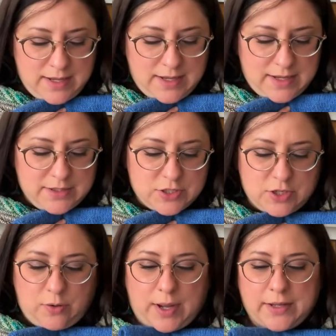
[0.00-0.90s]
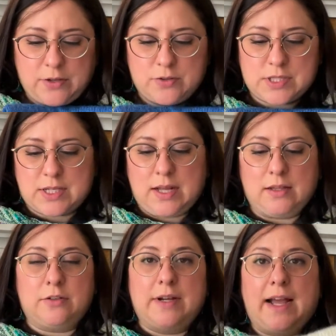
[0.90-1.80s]
And so I use the
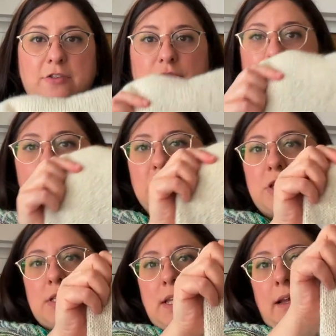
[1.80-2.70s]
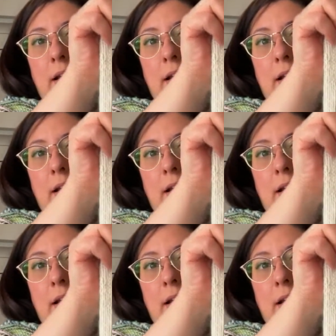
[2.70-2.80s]
color Natural, which is like a